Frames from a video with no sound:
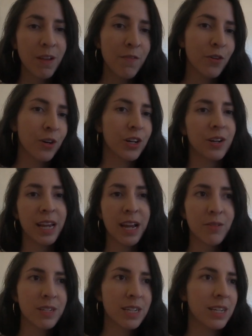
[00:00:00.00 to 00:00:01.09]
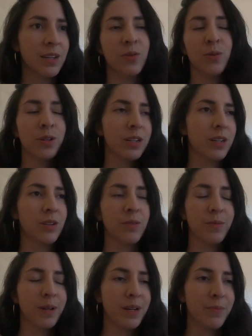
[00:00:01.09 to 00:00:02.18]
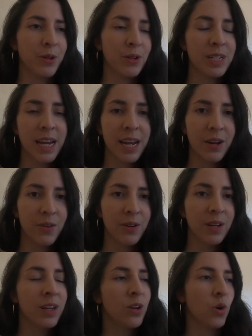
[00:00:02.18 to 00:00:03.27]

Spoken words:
for your county or your town